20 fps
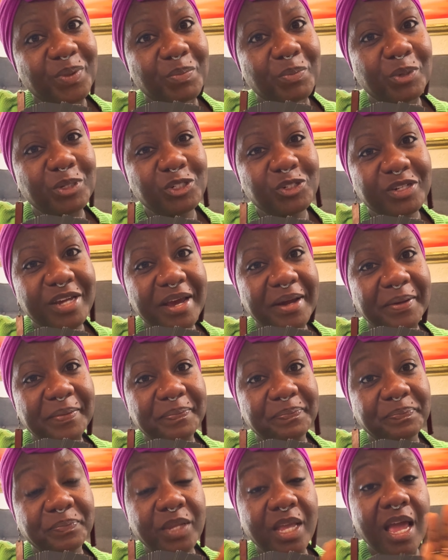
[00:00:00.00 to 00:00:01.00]
Mudra deck.
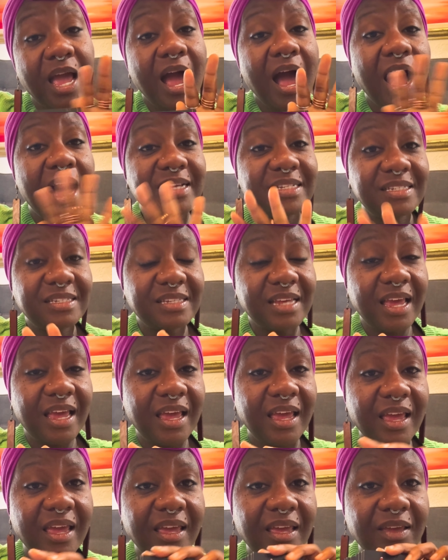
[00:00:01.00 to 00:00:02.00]
I
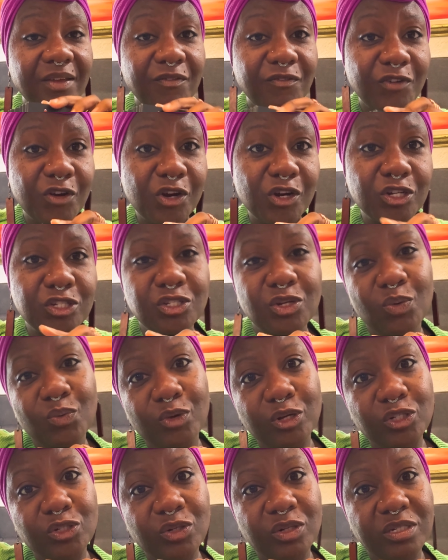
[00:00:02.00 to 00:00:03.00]
say first
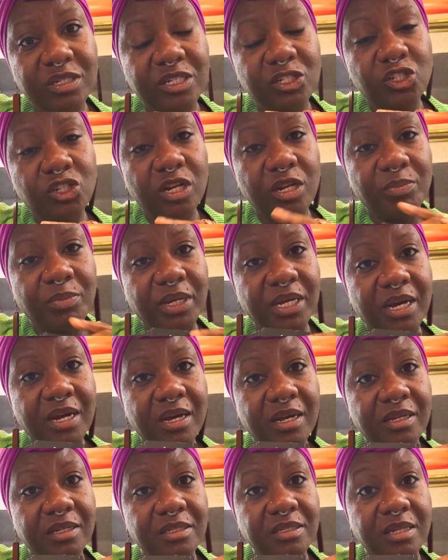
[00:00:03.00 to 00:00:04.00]
original edition
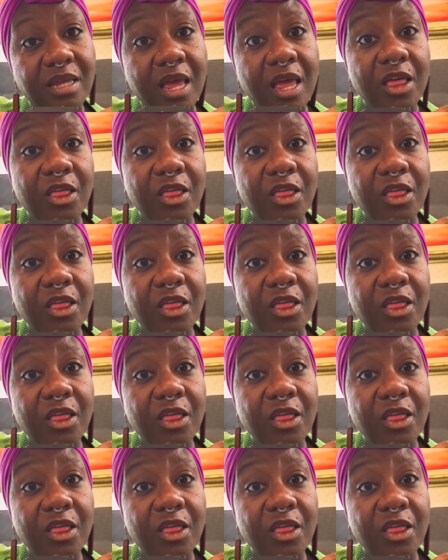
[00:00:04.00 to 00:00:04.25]
because